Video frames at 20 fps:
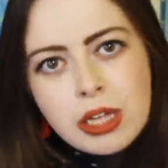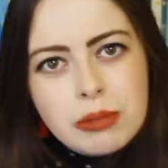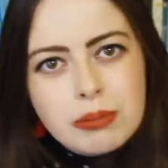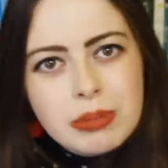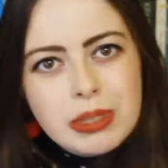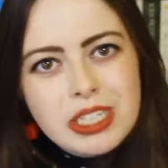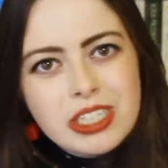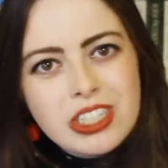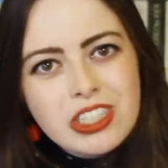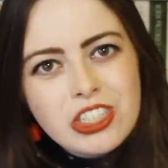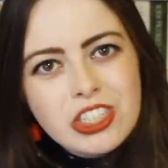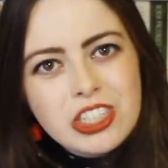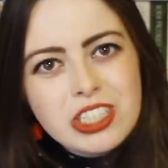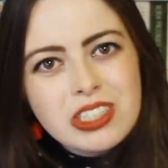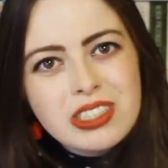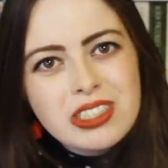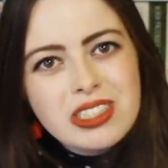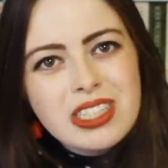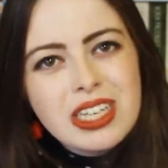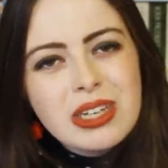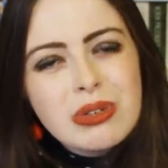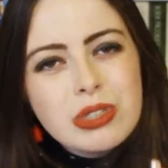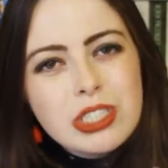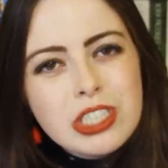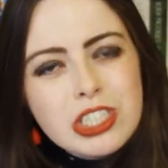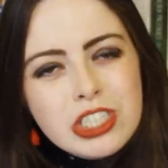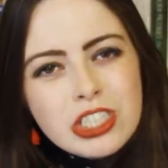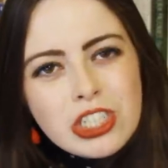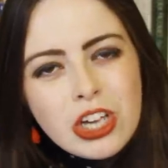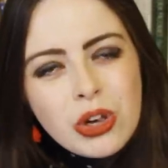but to just, it was
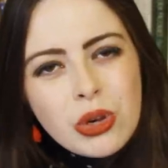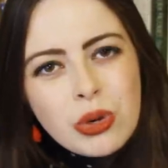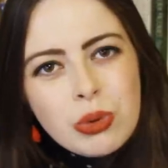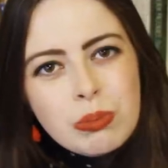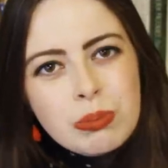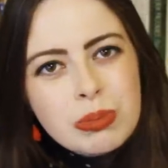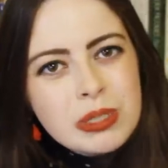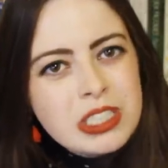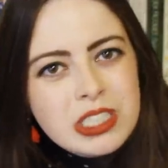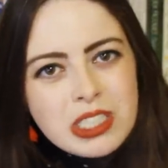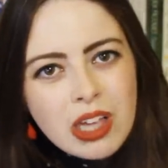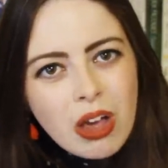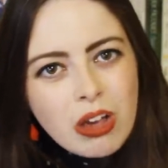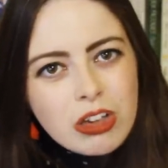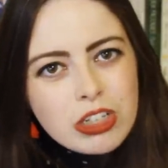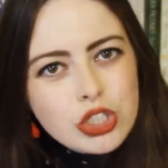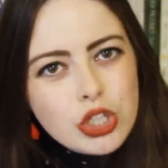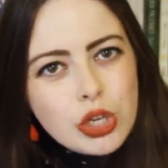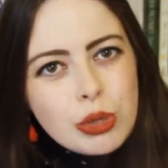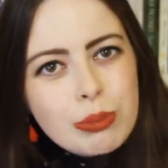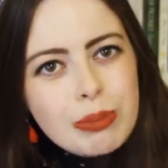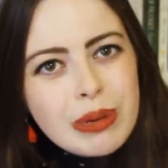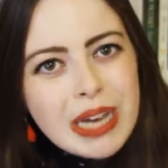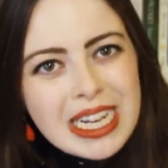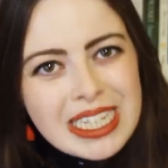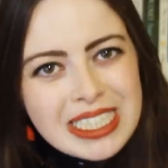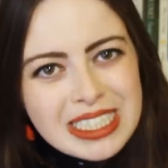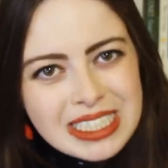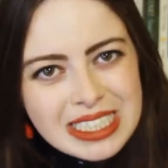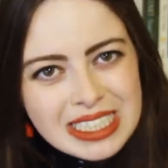so bizarre, so
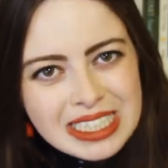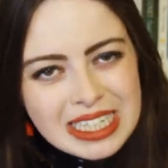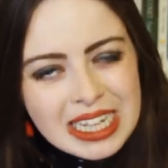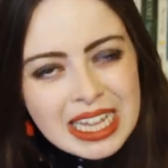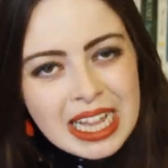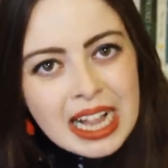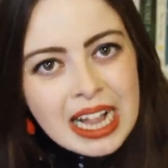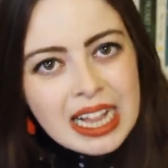blatant.